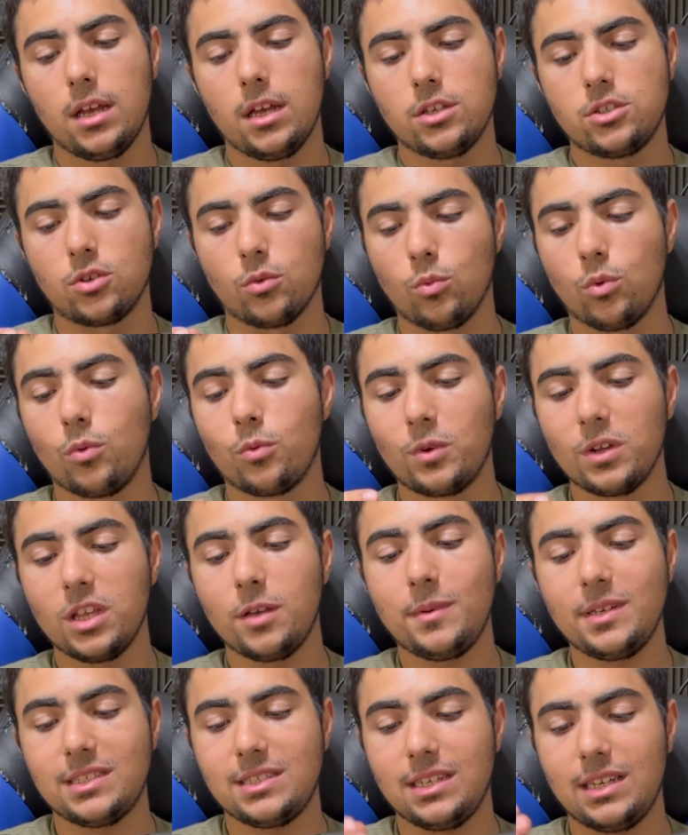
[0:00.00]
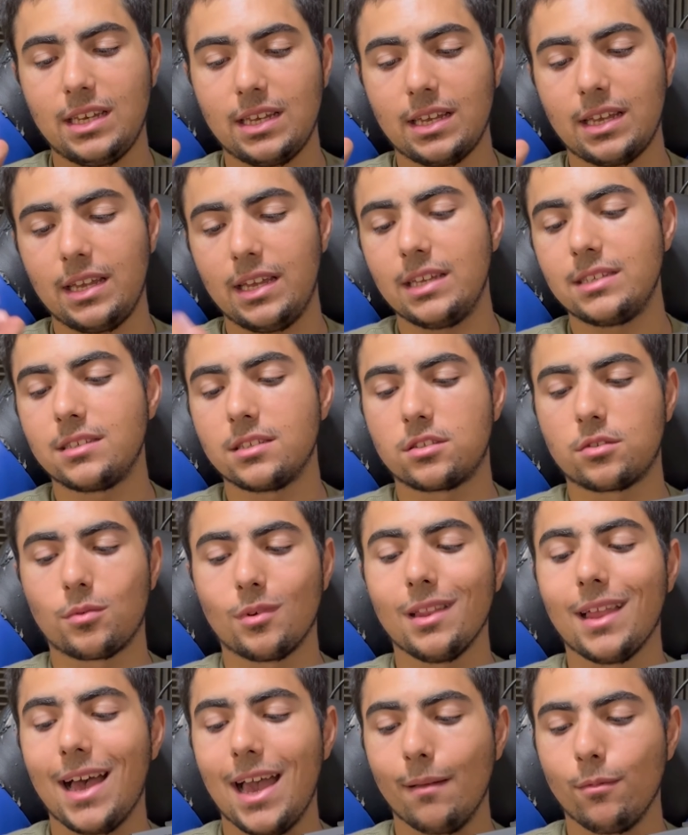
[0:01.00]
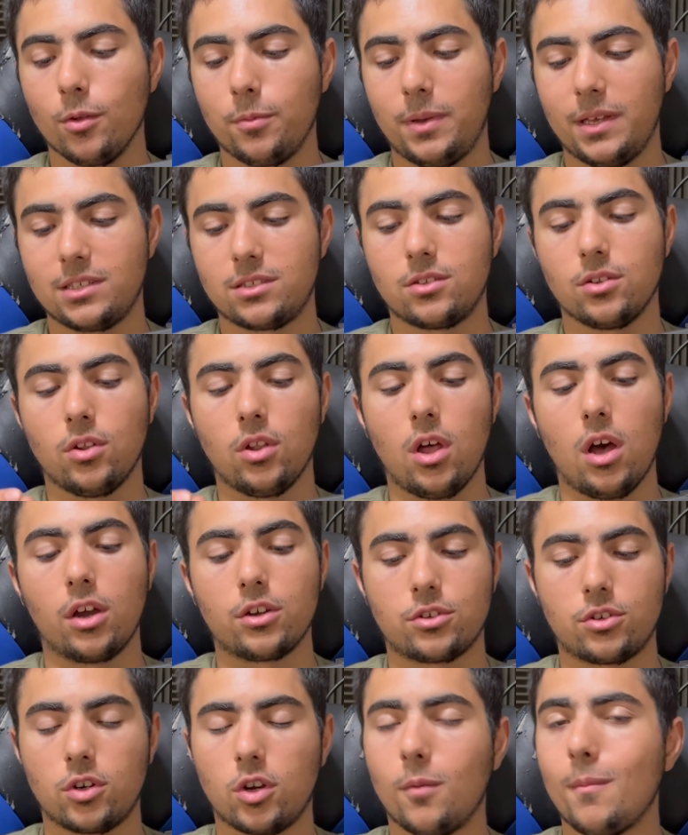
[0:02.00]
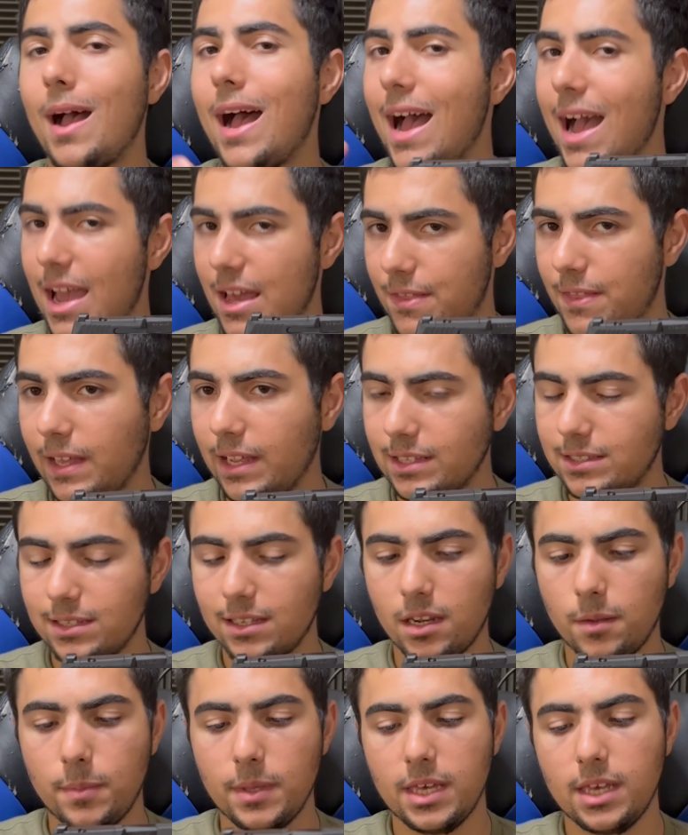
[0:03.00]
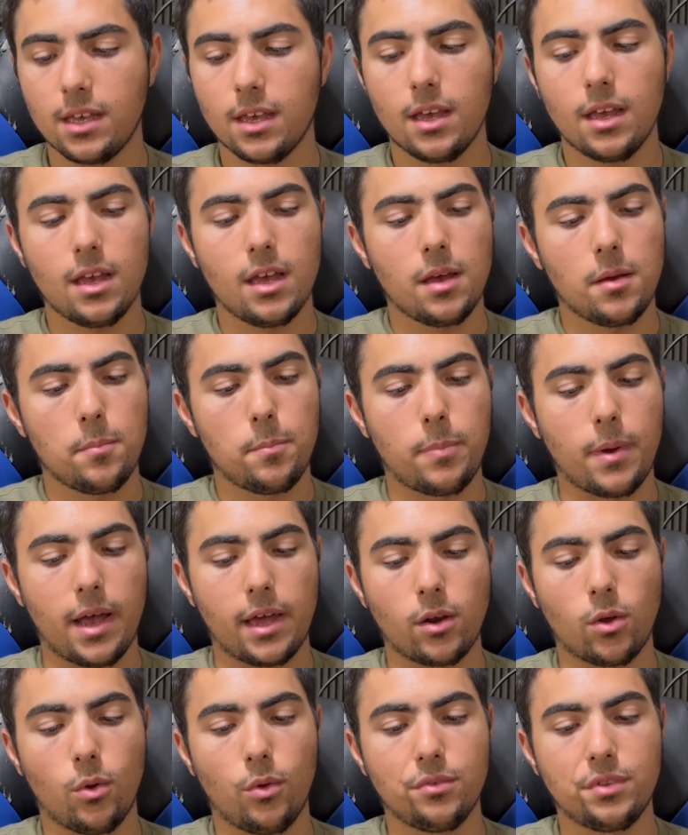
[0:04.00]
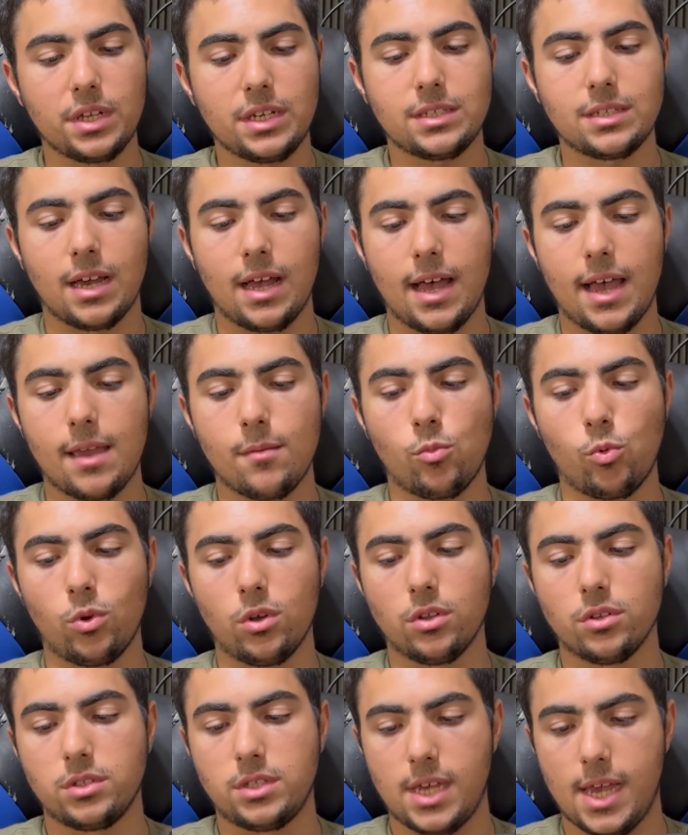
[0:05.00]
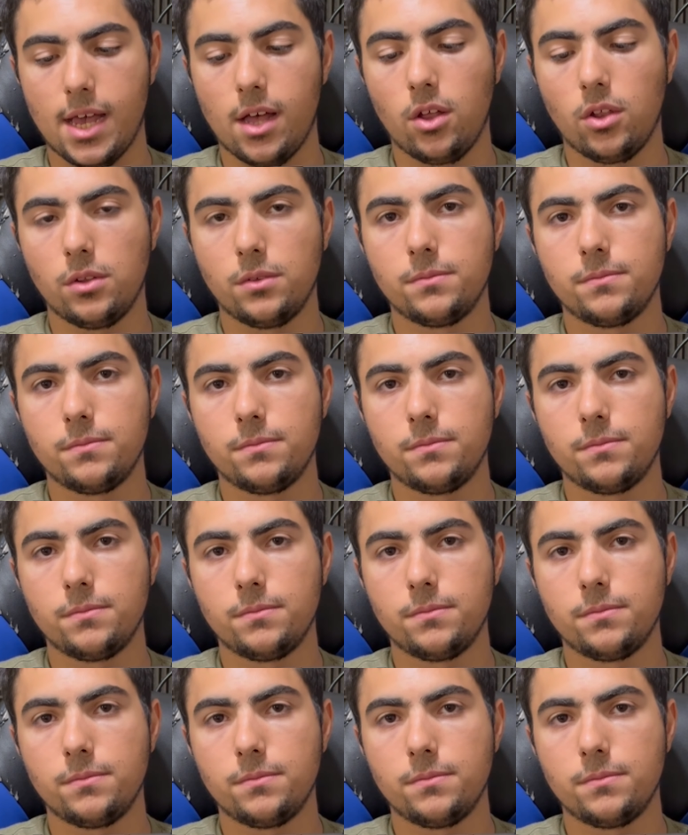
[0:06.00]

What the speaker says: So we'll really be seeing, is this a reliable pistol long term? I think it's going to be, but only time will tell.